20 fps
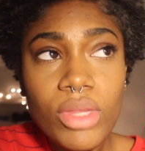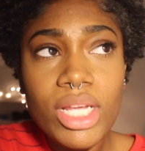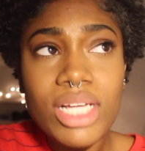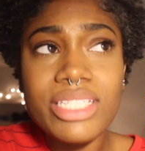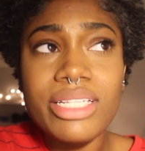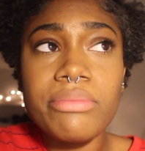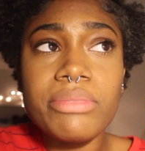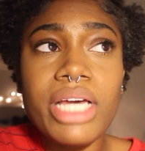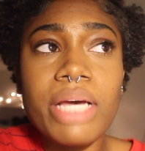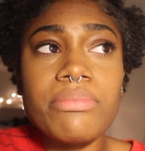
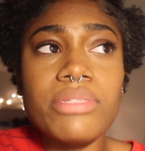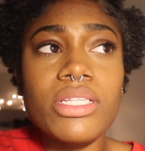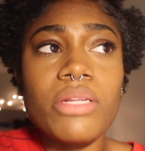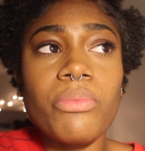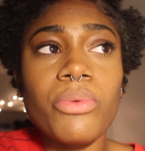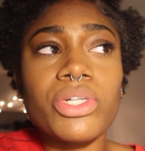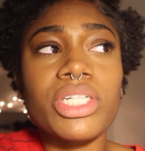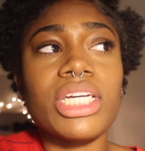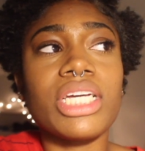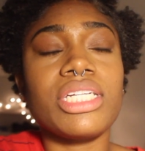Sometimes in the
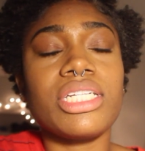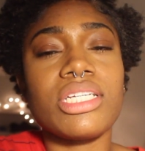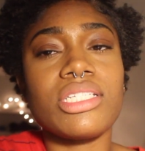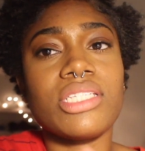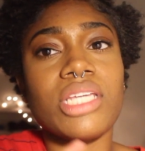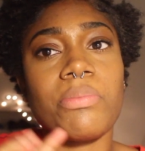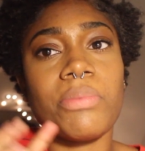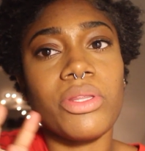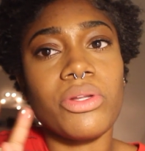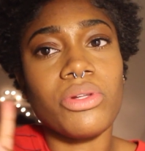morning it does
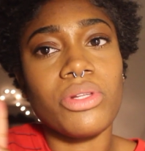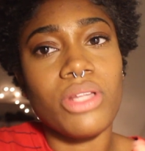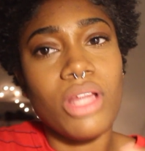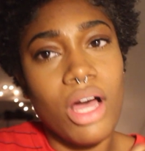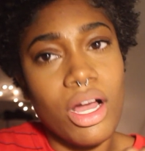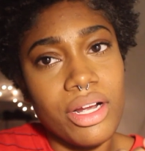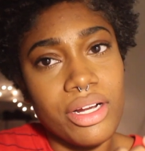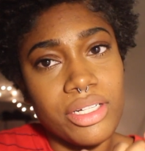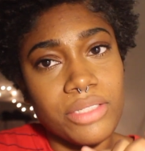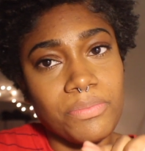take me a little
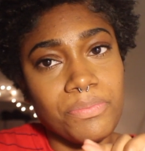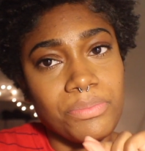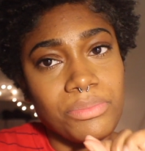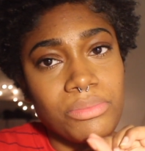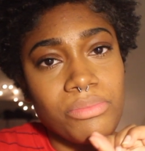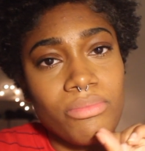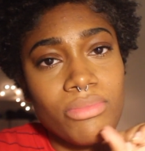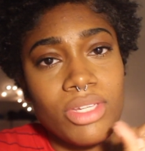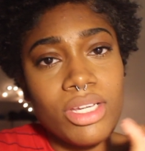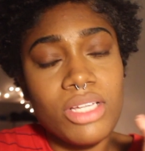longer,
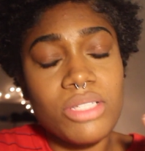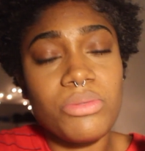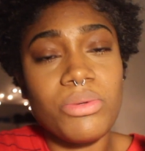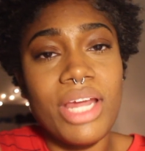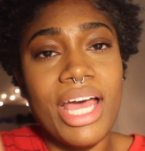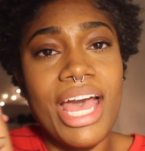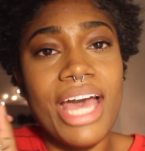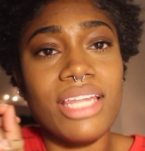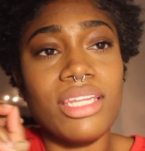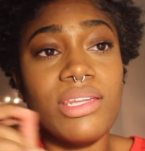because when
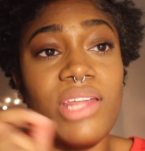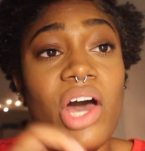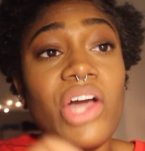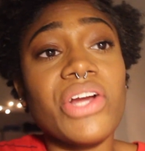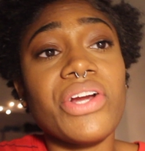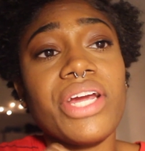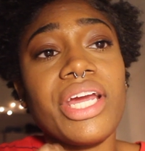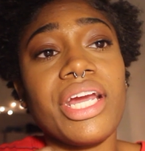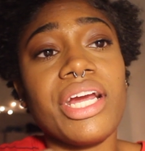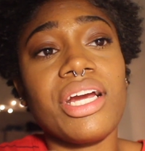I have
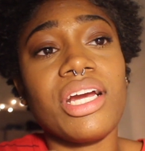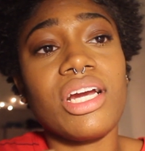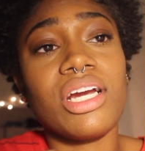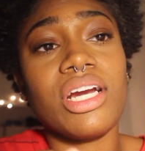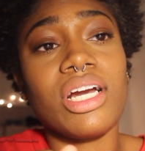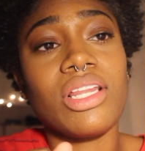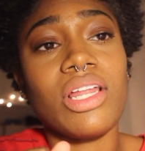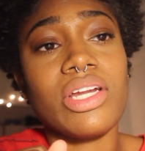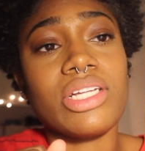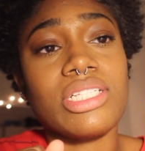longer hair,
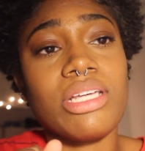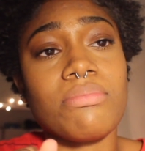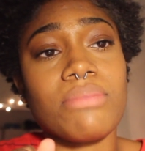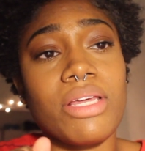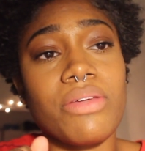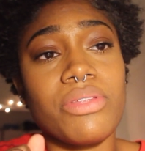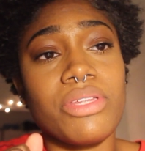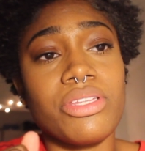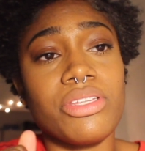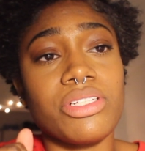a lot of times
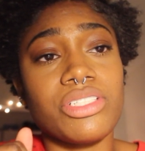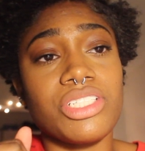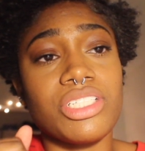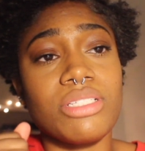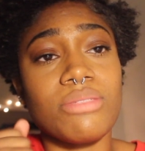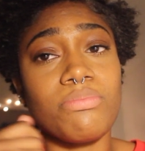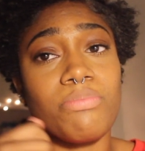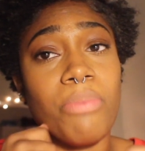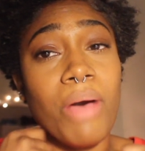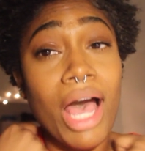I'll either
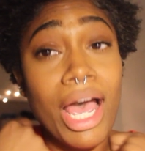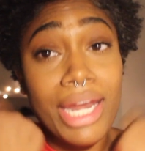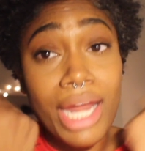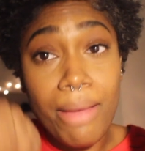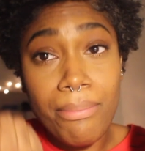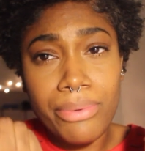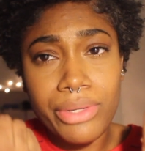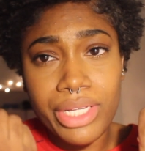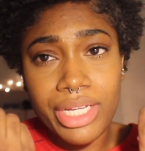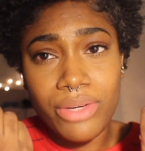just
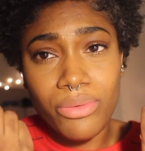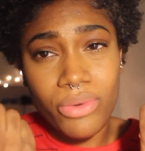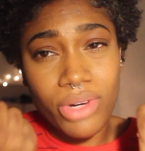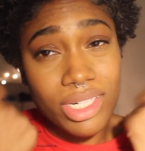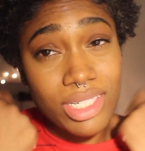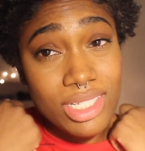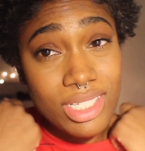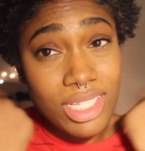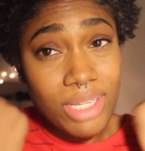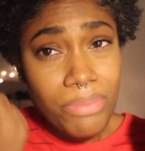pineapple it and wear
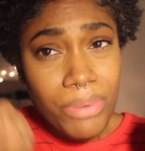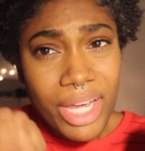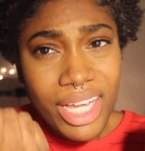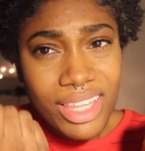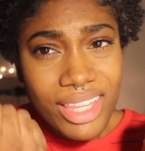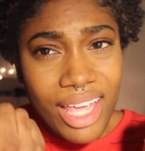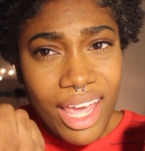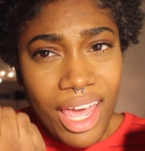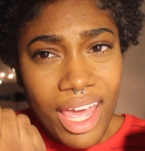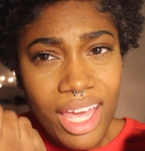it to sleep
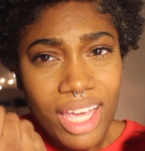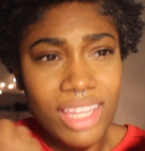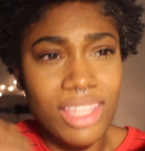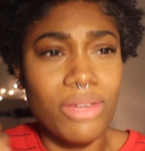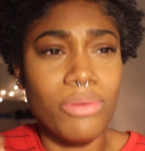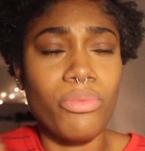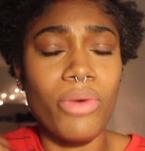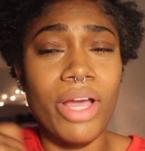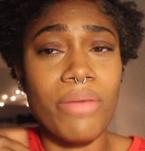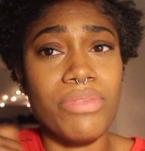like that, and
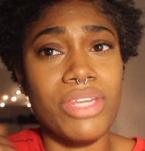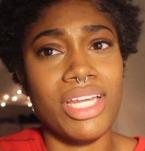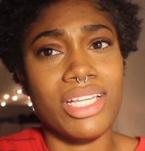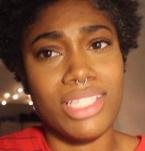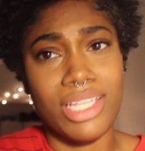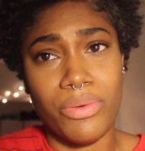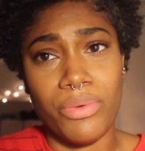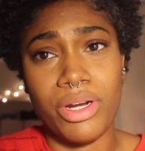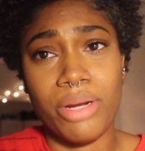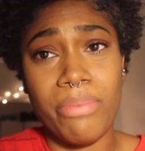then wake up the next
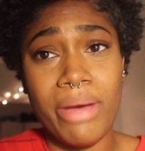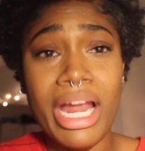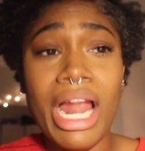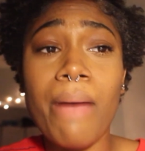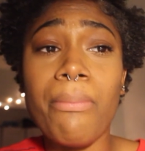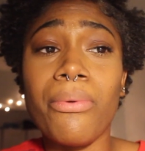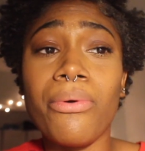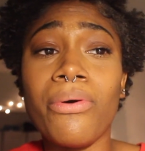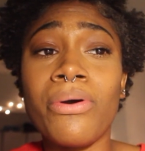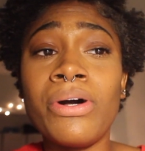day and wear the
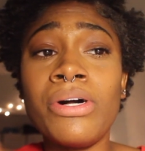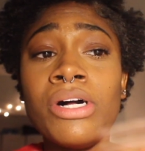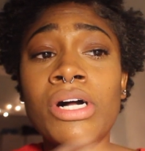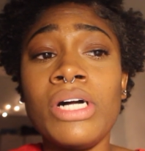pineapple.